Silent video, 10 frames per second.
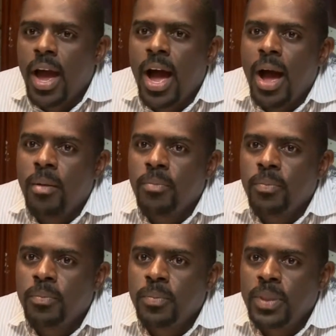
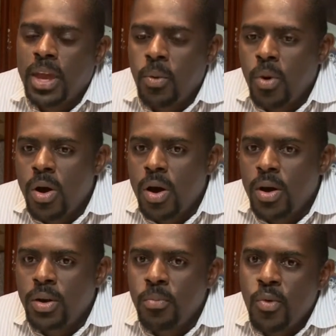they
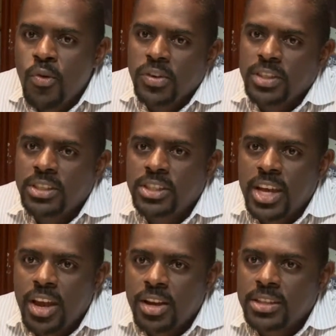were the movers and
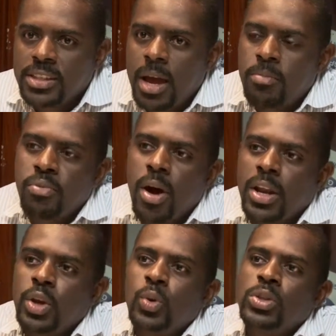shakers that
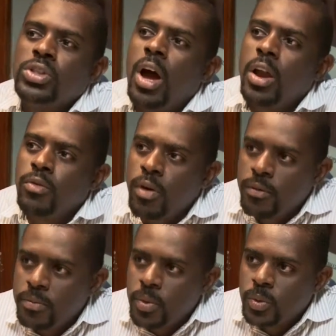brought a new genre
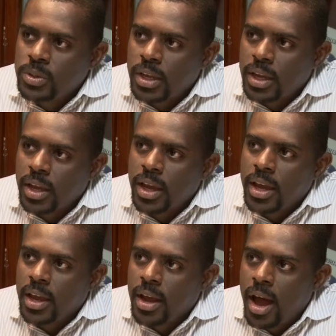of music
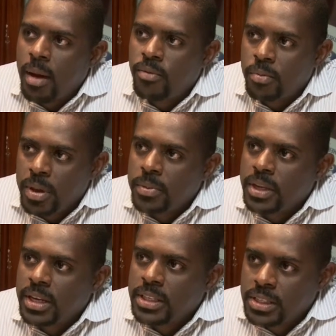for people
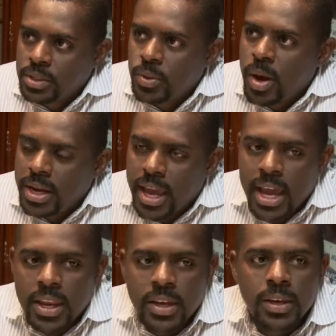to listen to on the
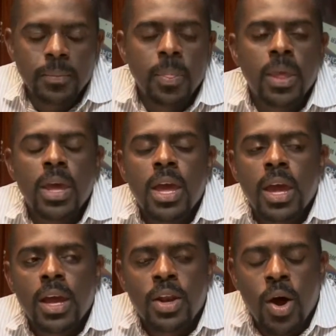island.
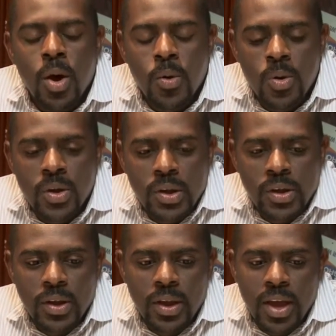Now,
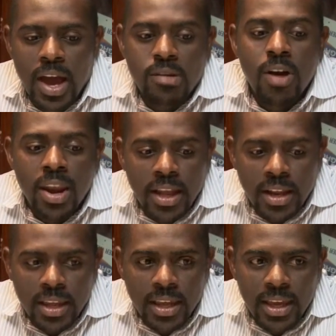
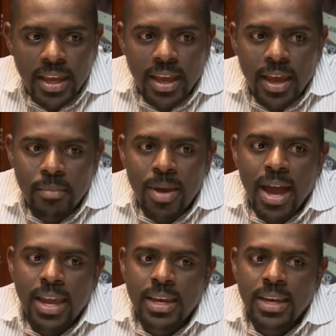ironically,
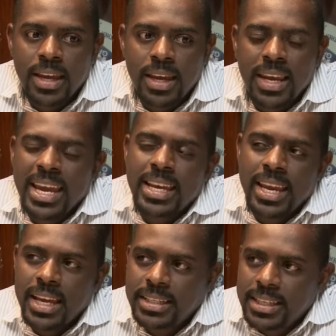back in the late
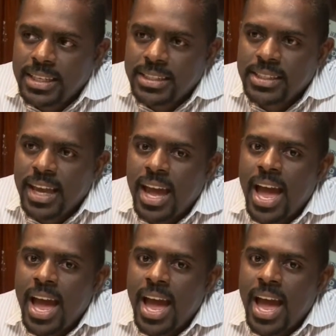90s,